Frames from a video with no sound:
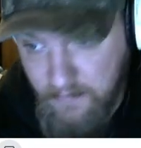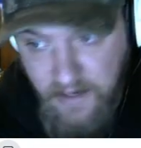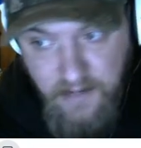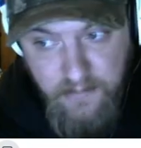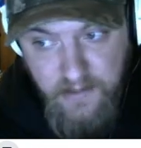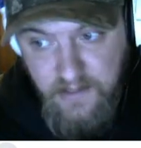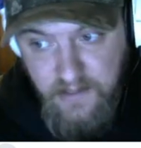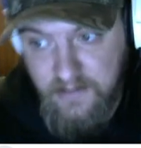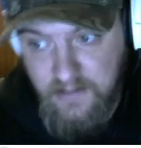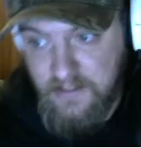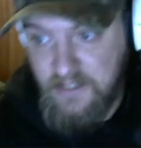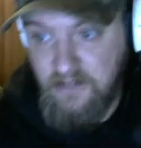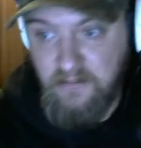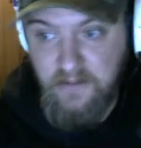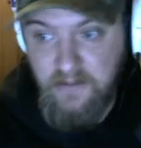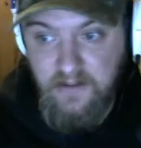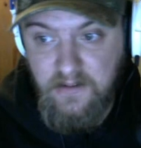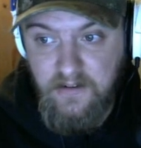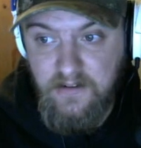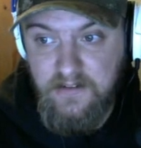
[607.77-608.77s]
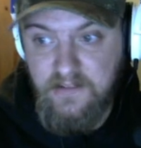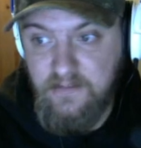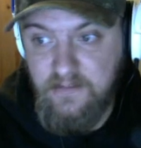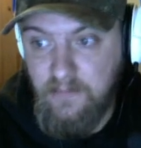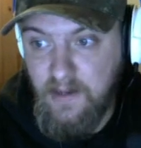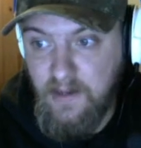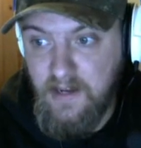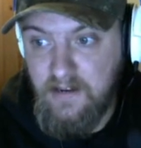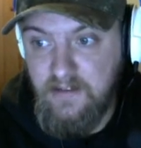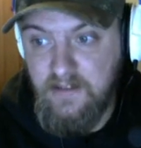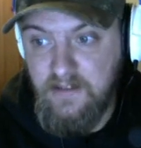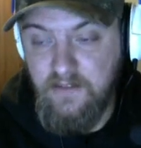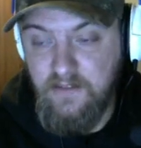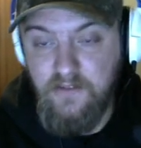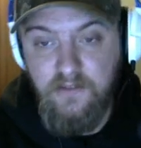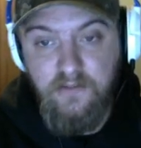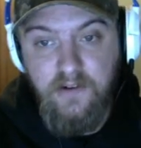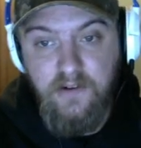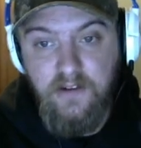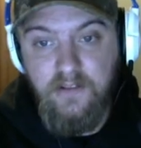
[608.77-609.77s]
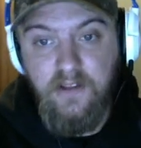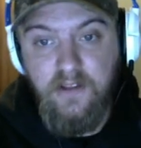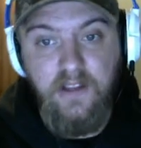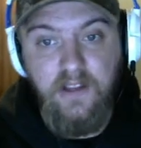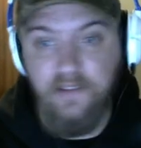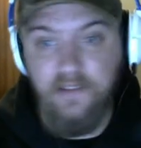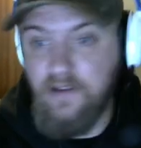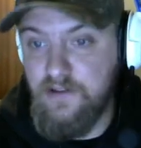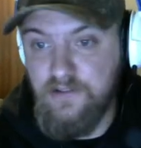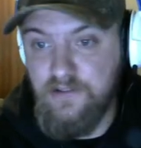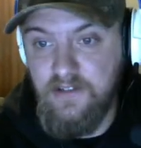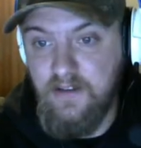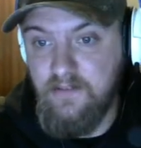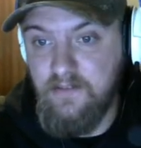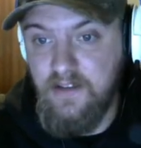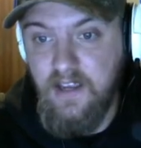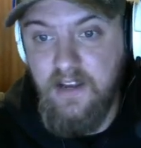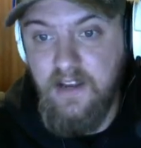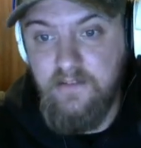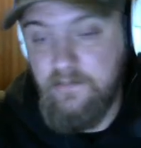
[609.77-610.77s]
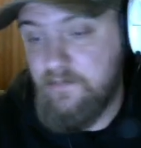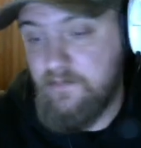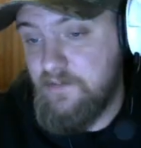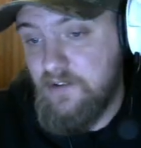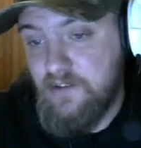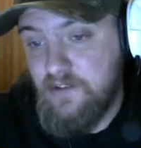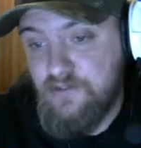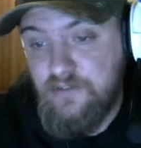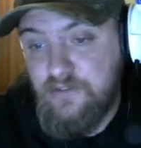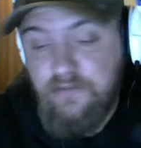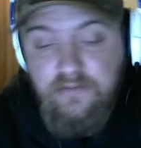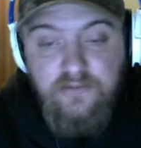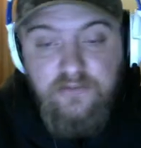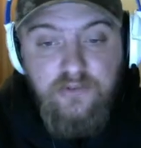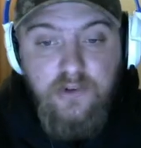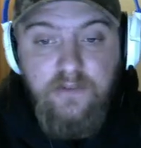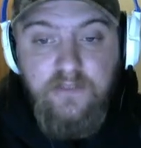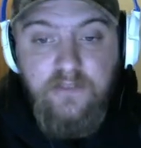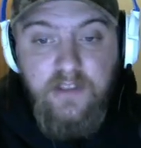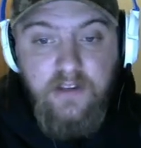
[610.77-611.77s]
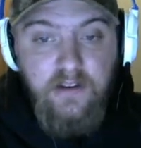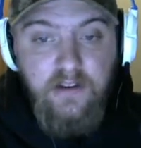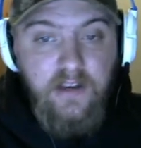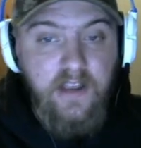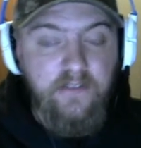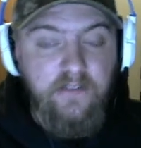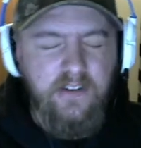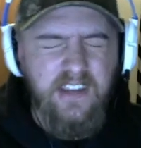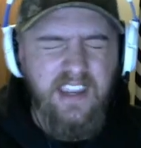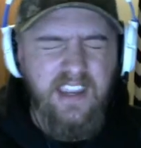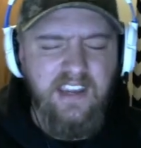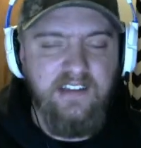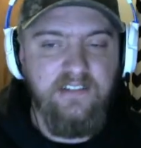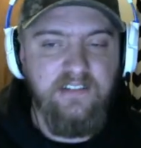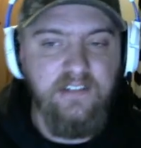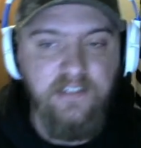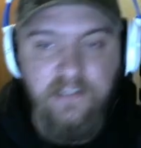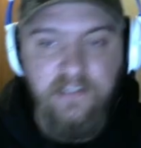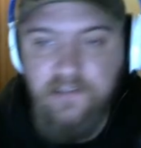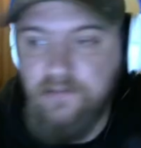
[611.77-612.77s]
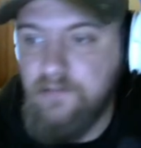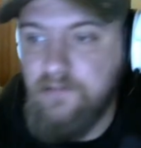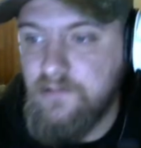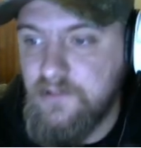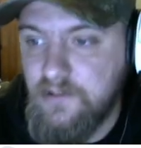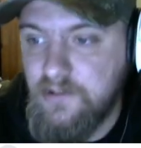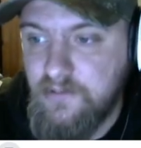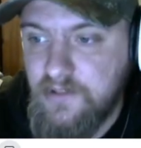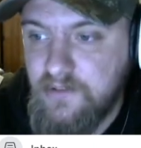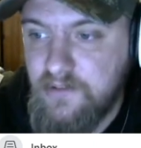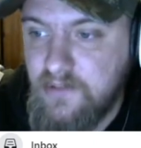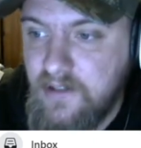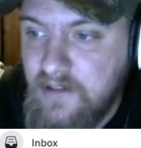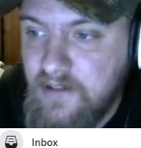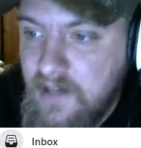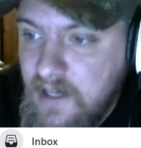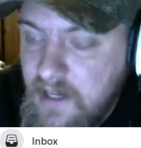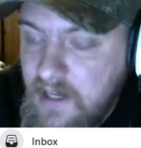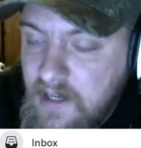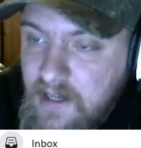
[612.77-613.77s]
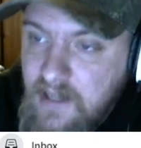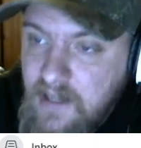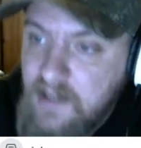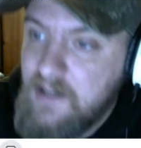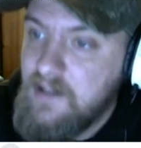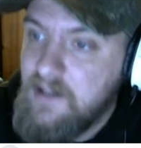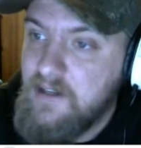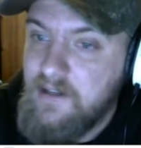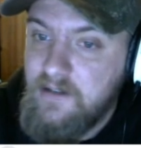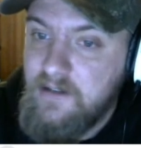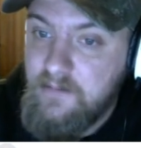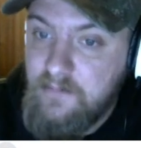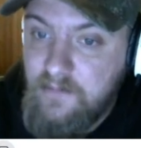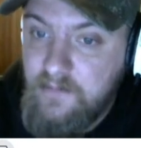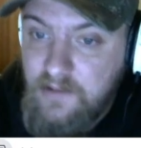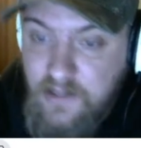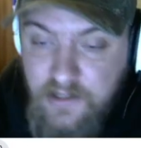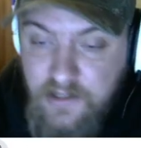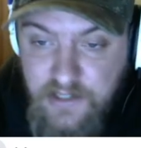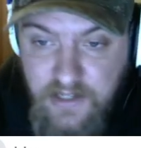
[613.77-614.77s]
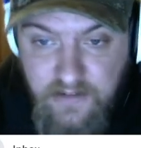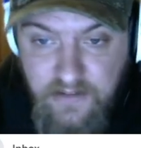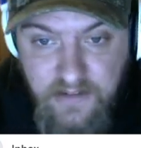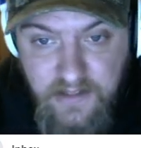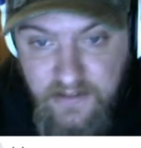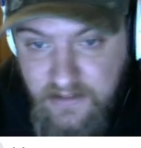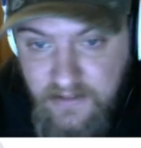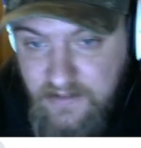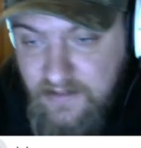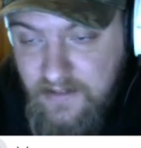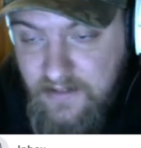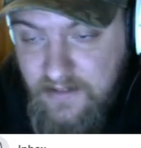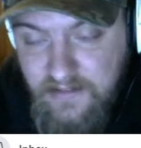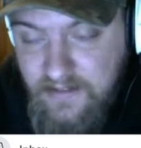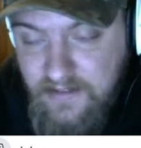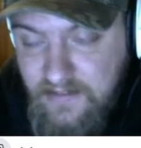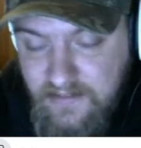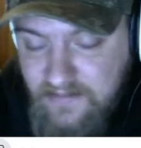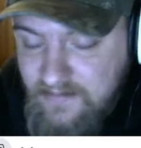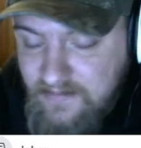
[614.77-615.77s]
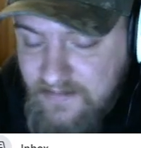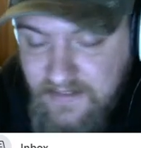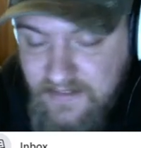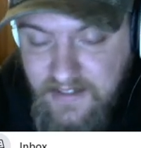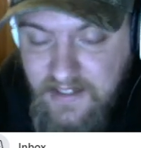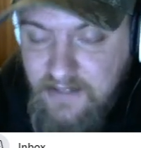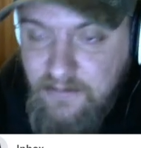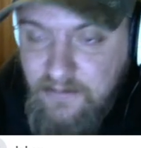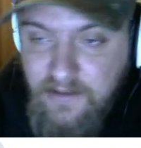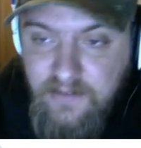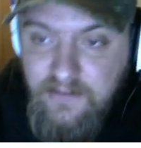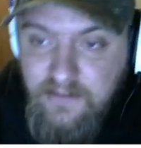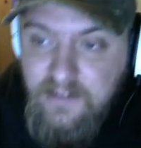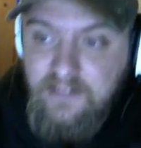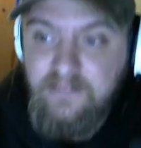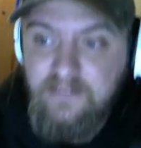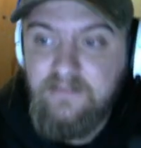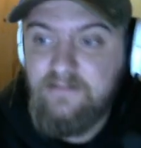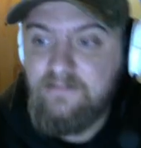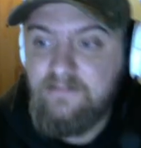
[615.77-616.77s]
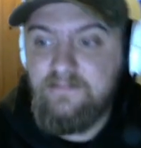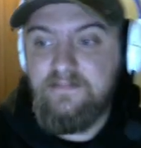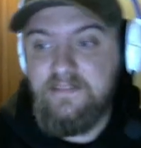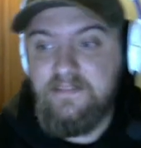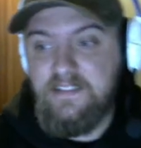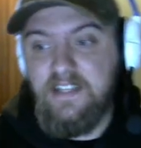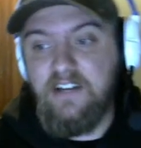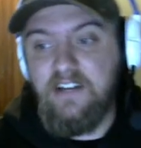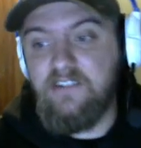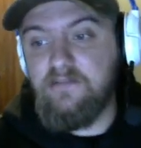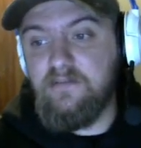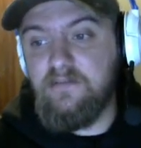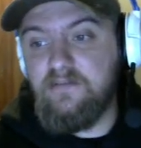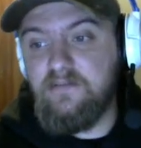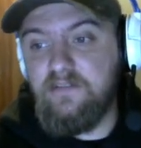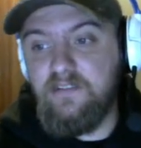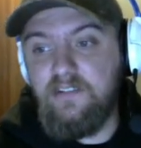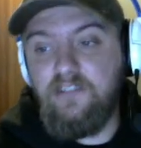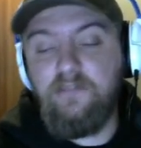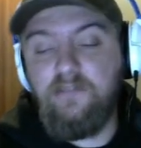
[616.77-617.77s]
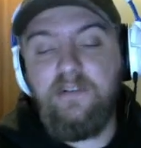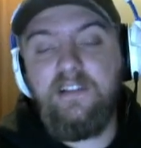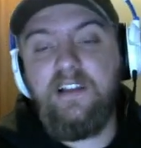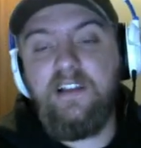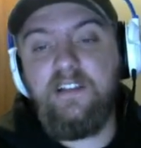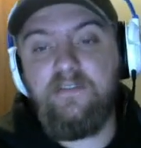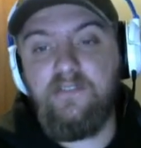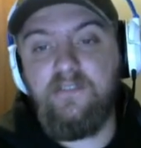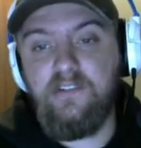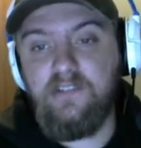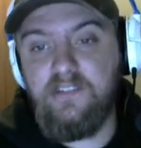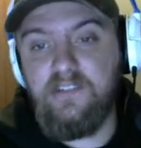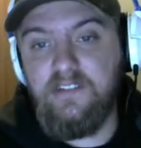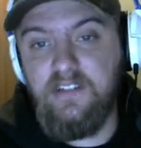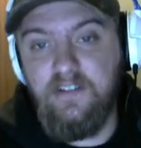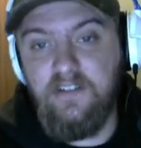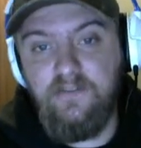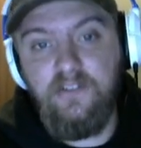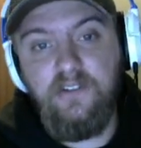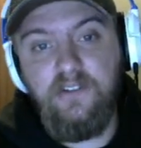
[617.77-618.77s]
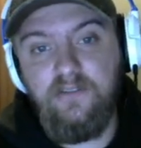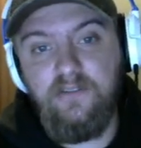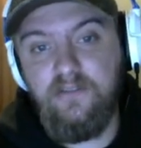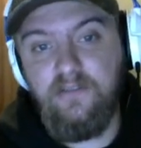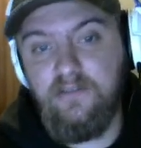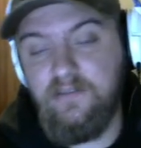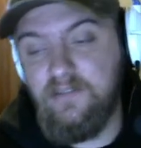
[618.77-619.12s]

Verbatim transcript: my opinion, stupid cars to buy if you want to, like, longevity out of them. If you're gonna drift it and have a cage on it, cool, do what you want. Longevity, you get rid of it. It's terrible. Nobody likes Verts, and if you do,